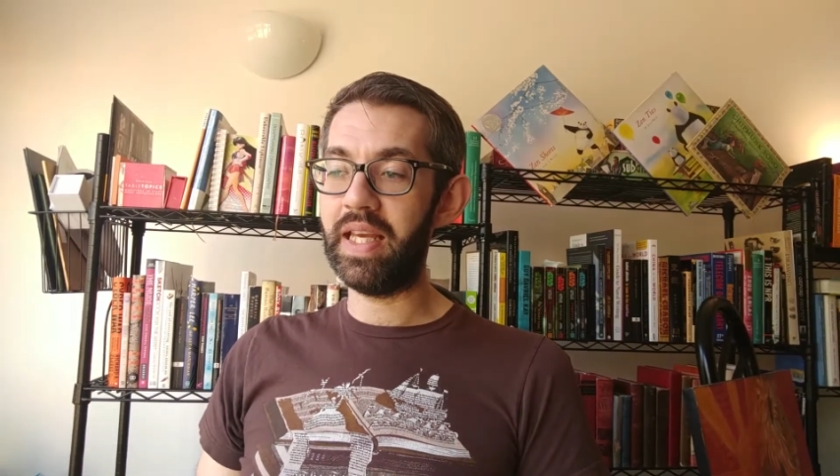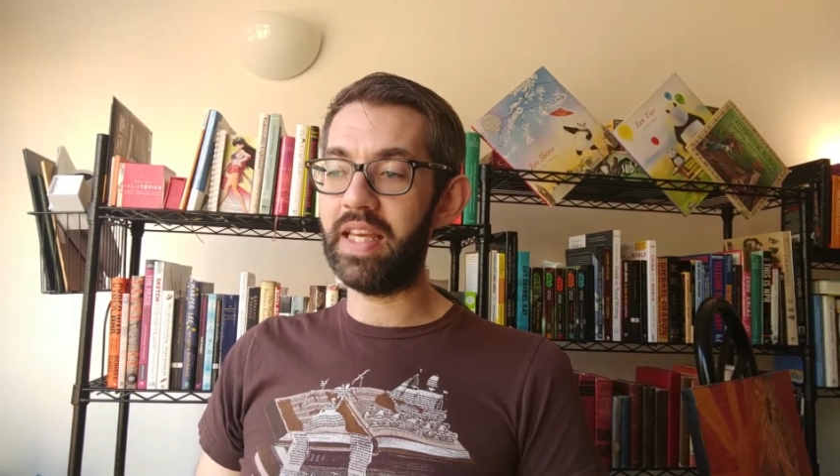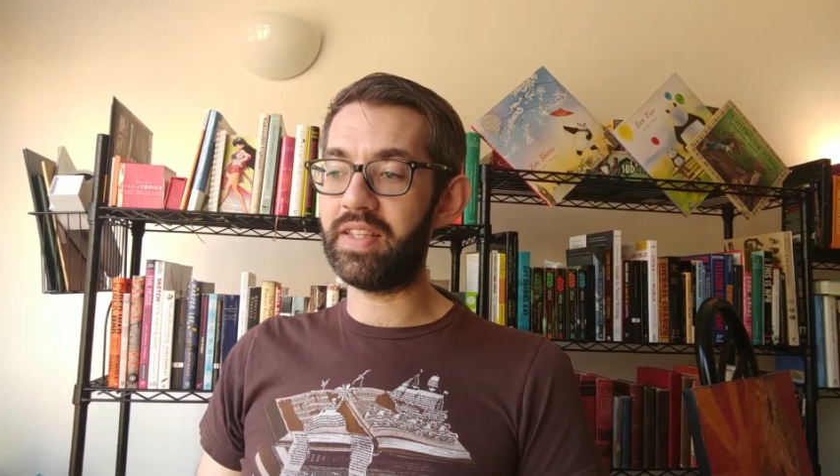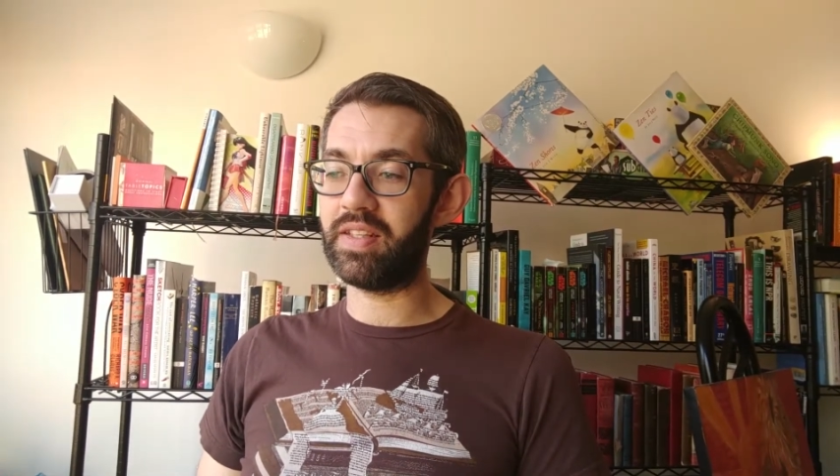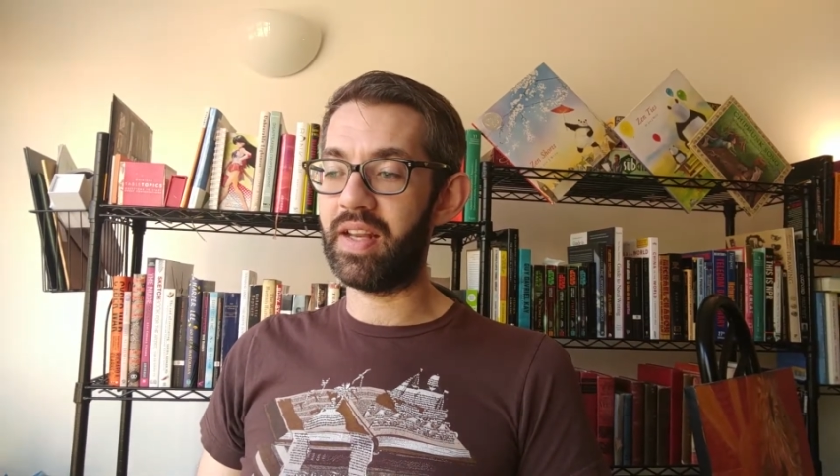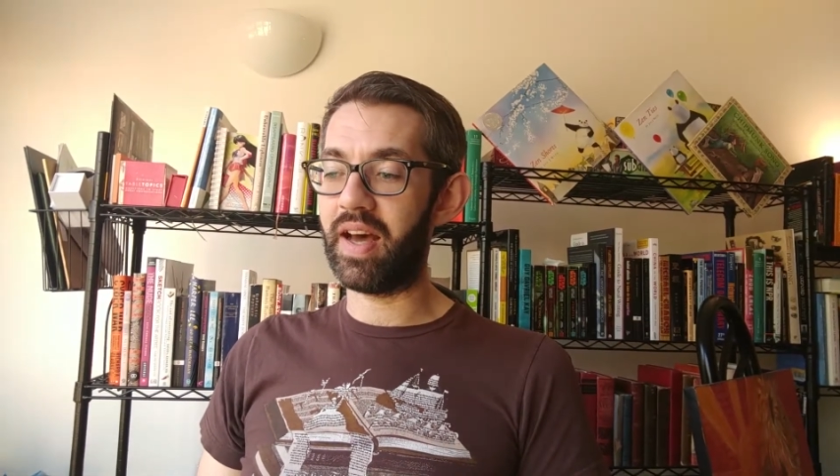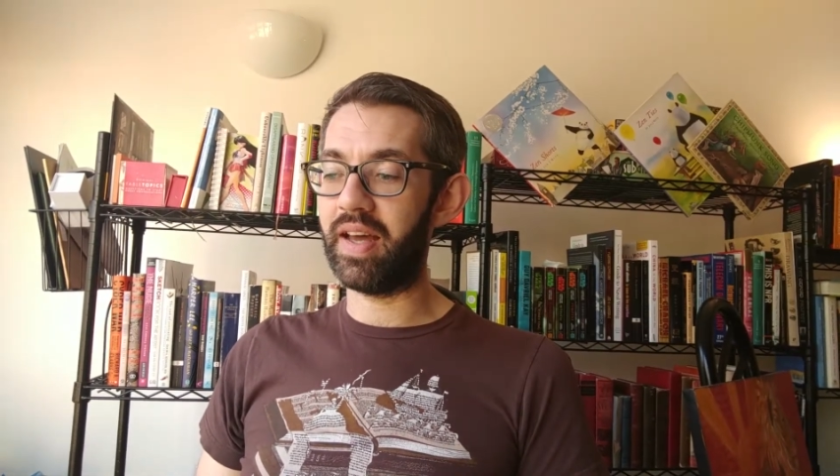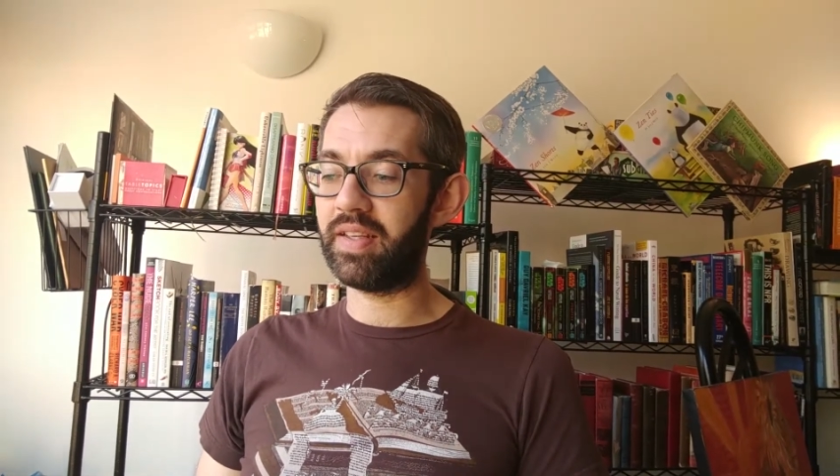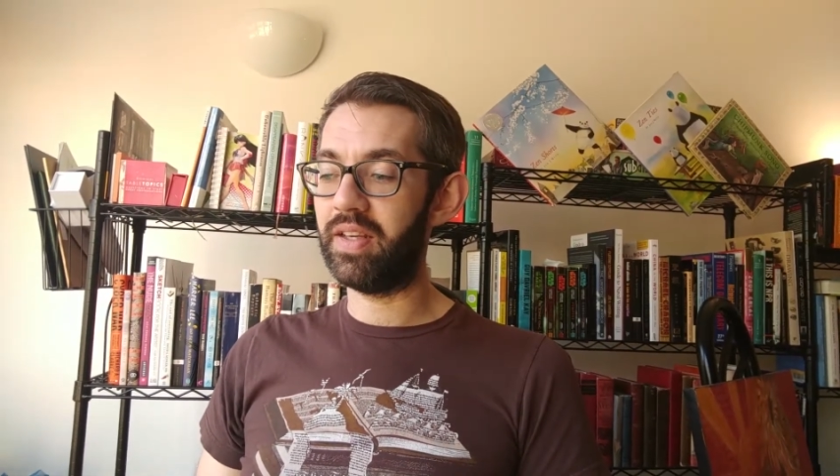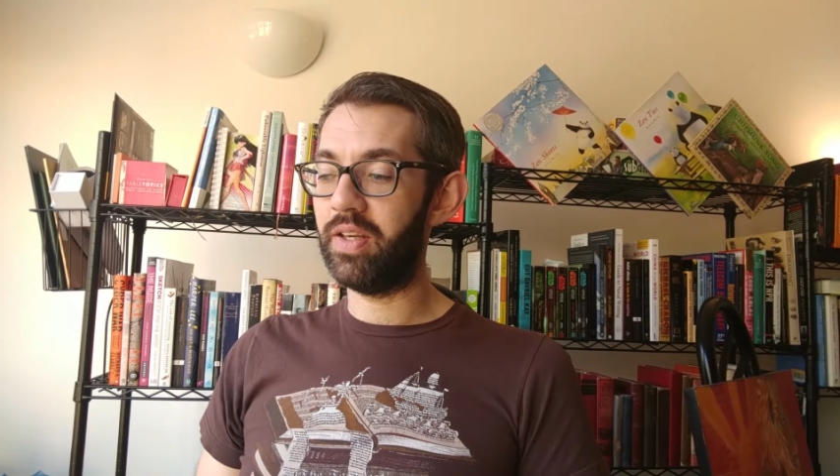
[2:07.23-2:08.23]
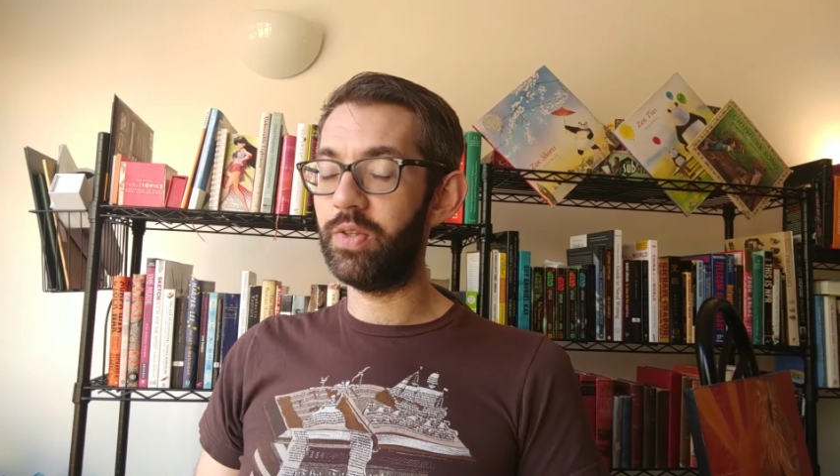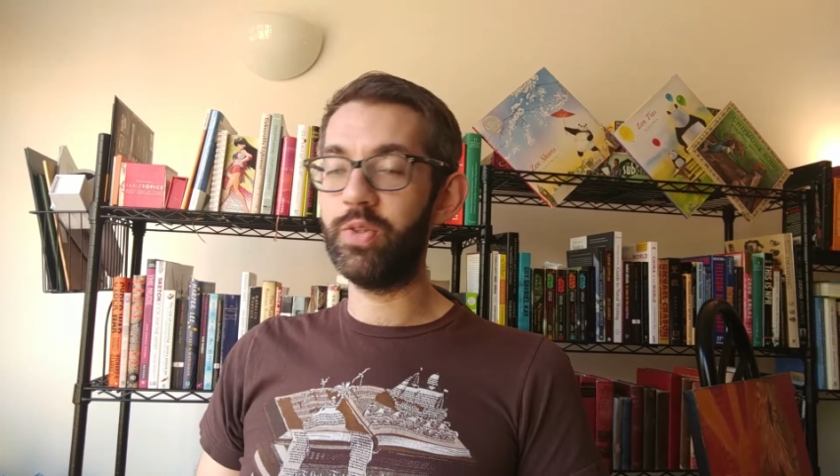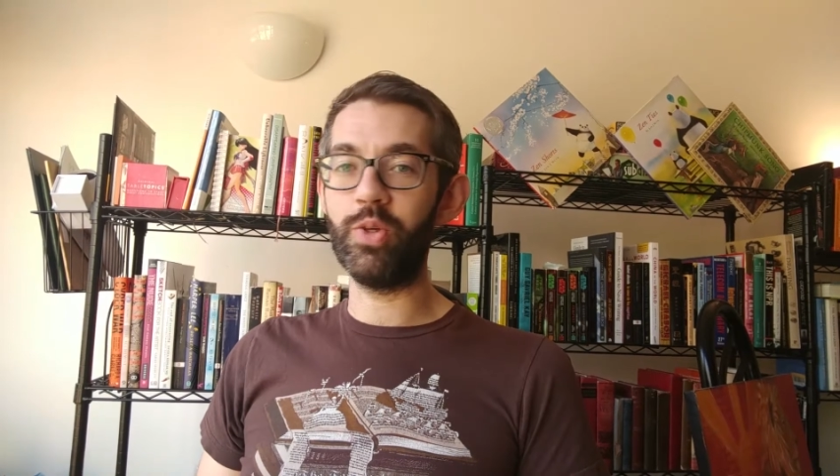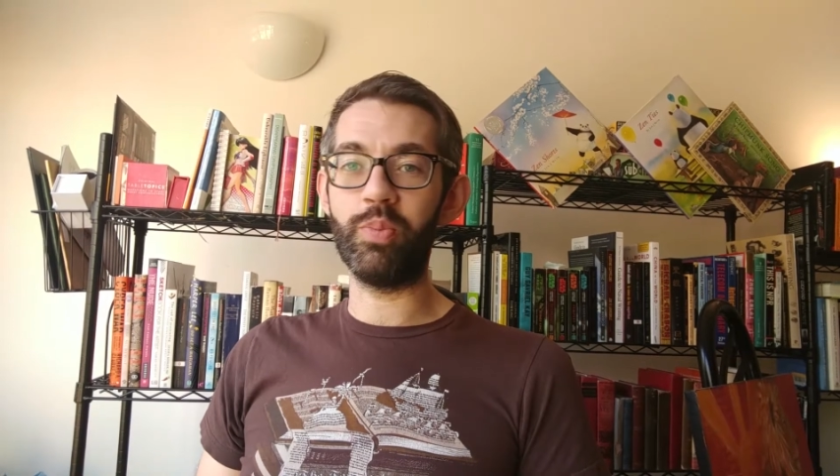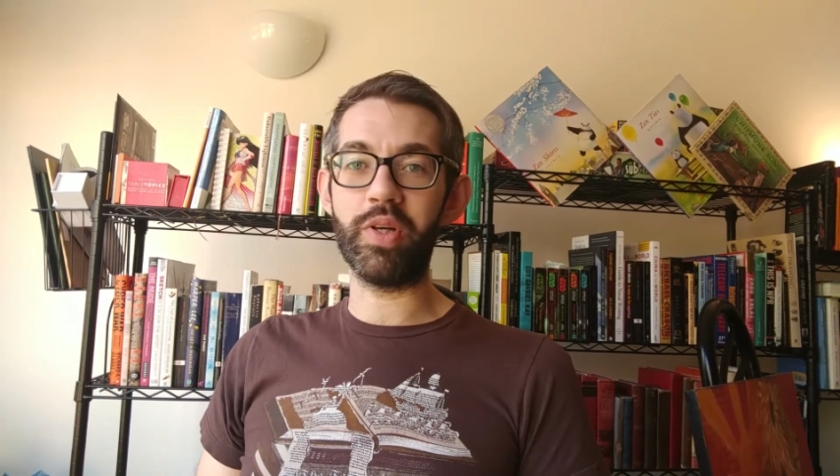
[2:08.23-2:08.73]
is not
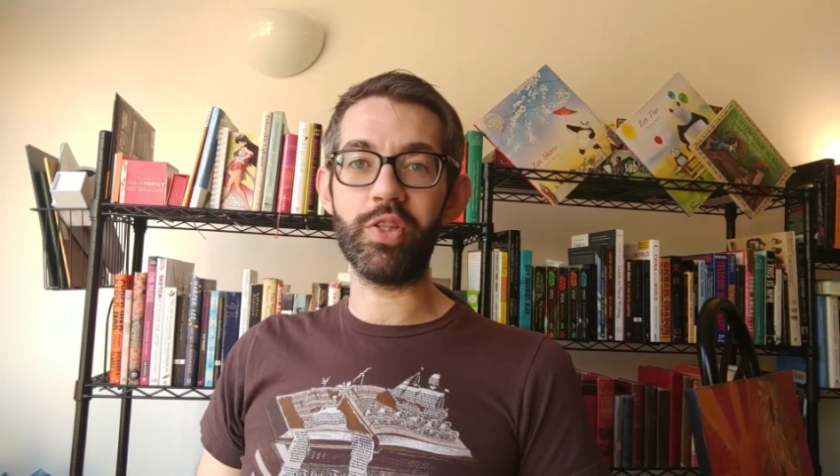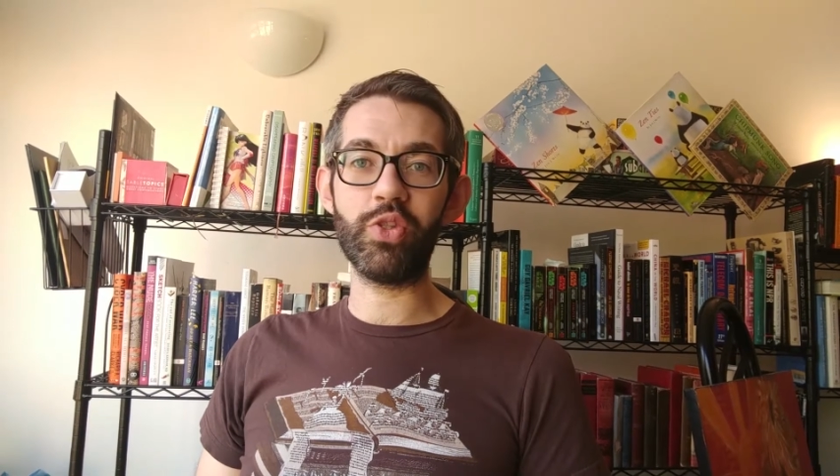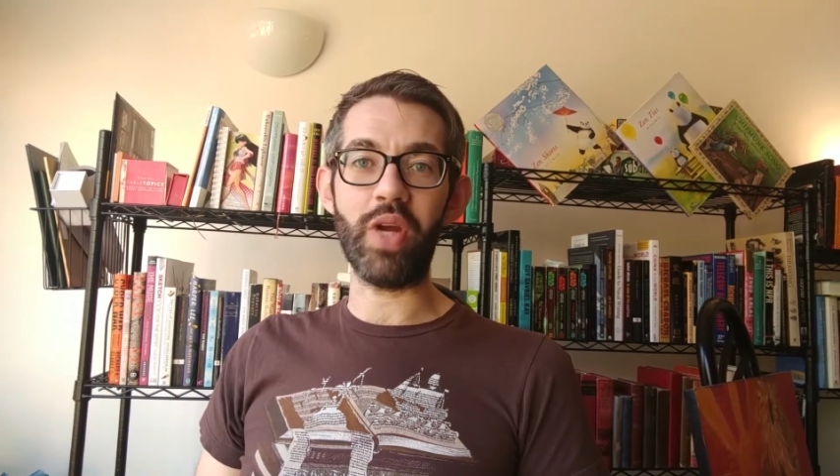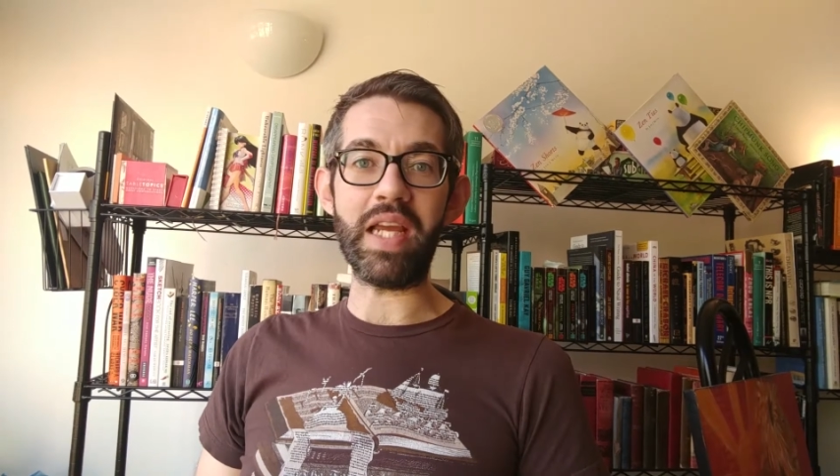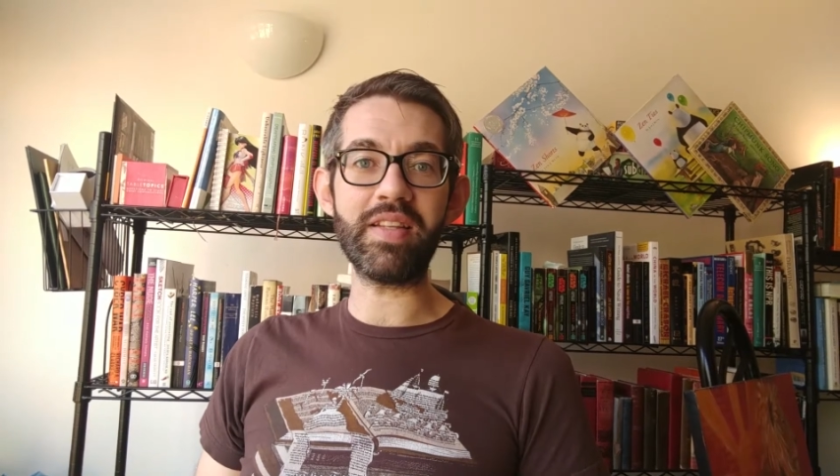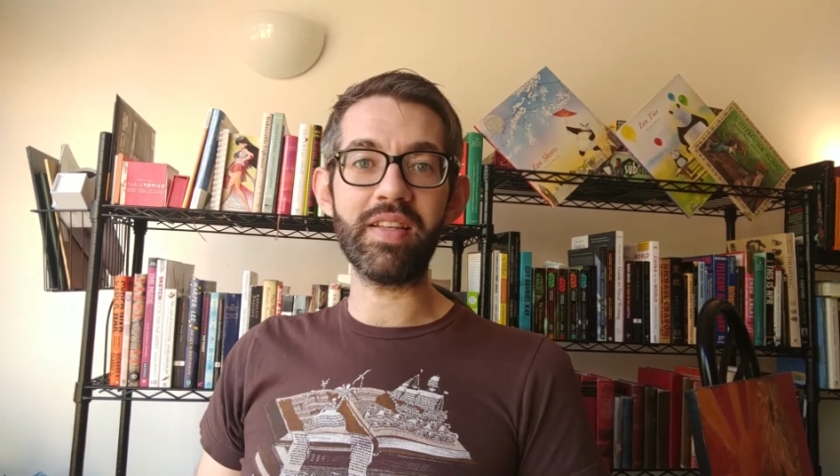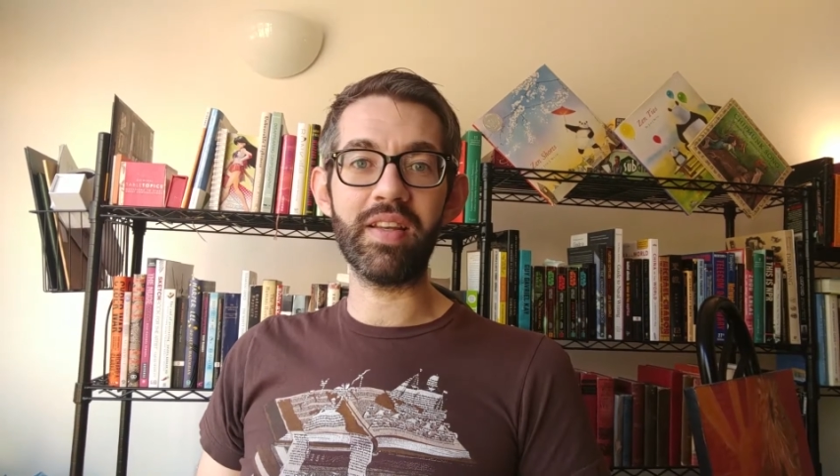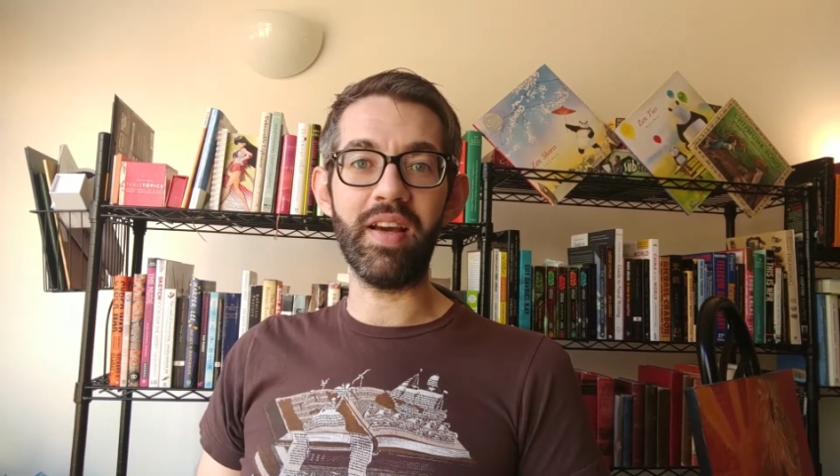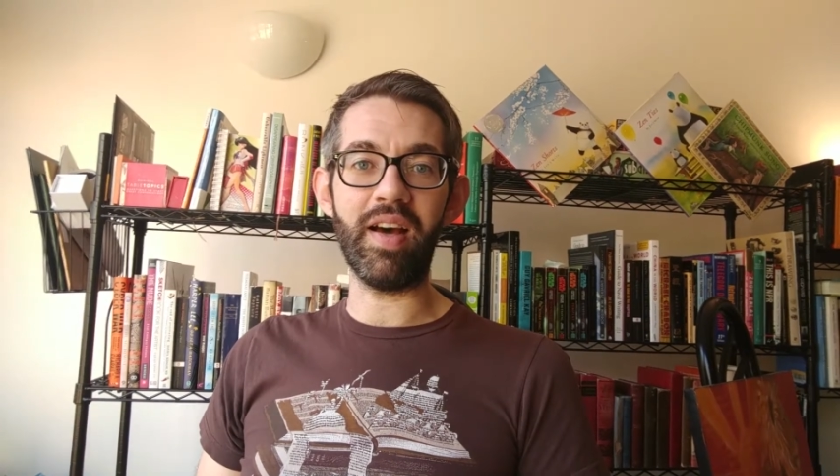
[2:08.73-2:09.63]
super straight.